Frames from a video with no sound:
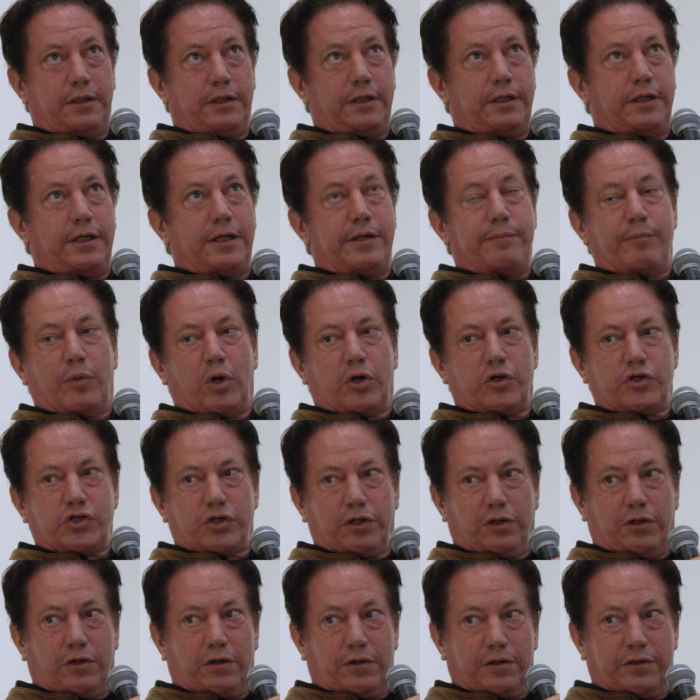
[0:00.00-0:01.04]
in
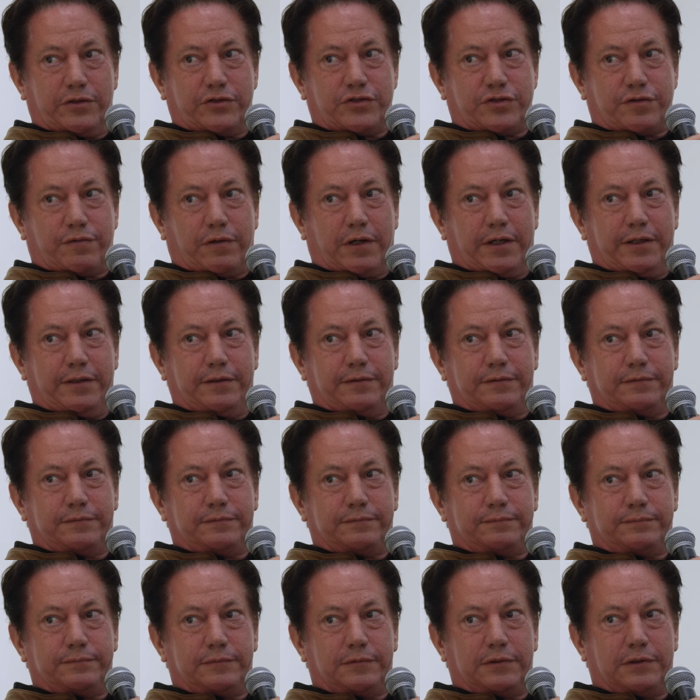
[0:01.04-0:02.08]
martial arts, right?
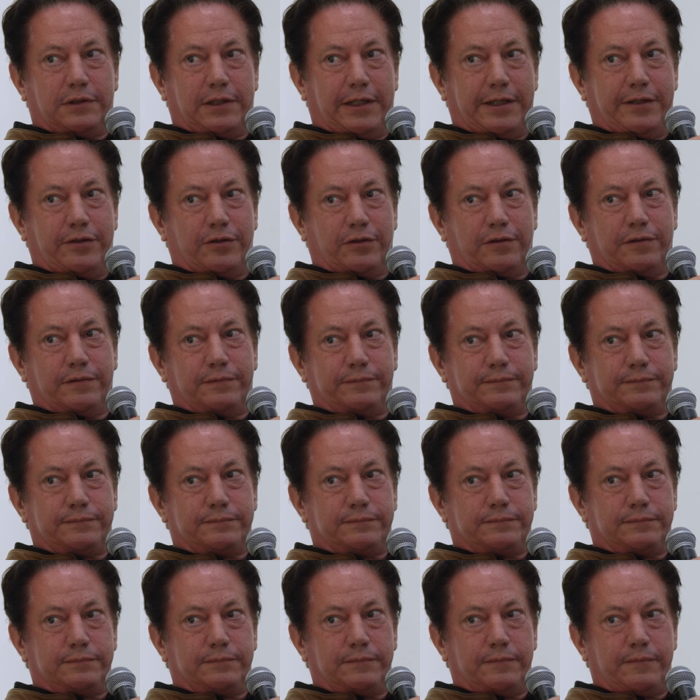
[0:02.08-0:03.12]
Later.
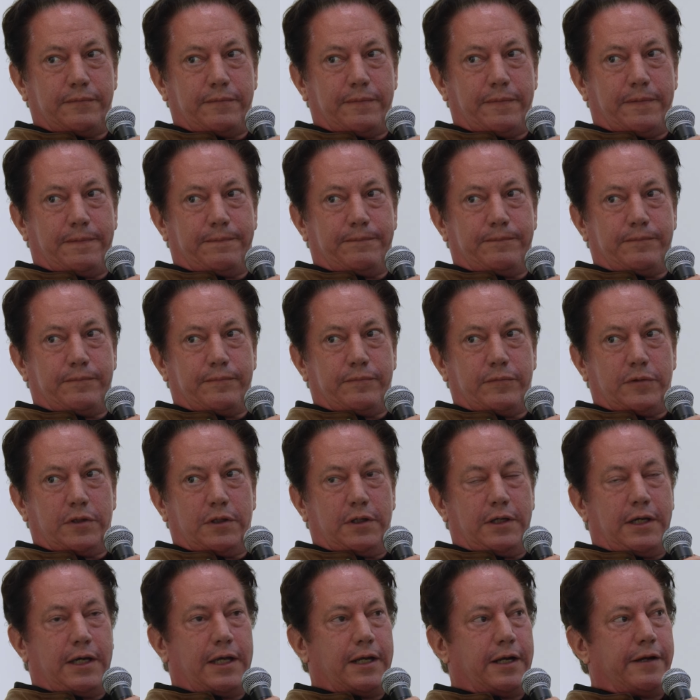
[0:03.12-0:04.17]

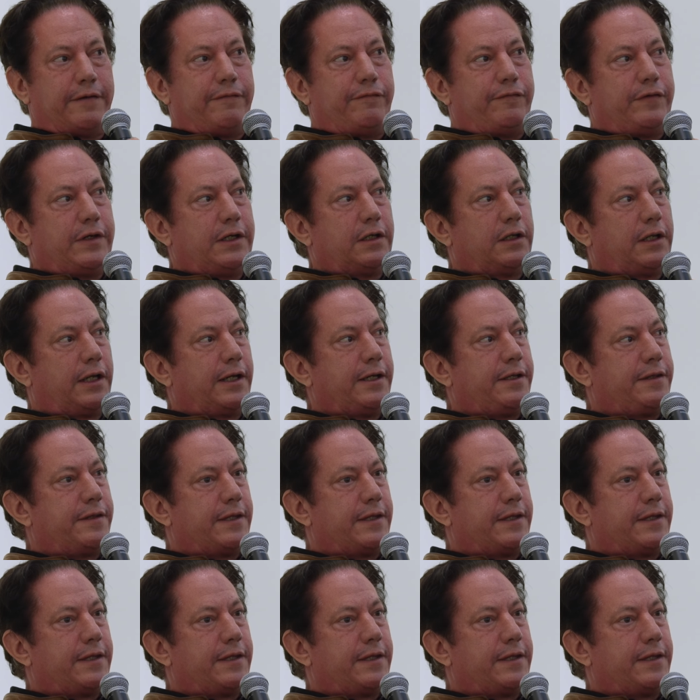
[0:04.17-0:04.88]
And I feel like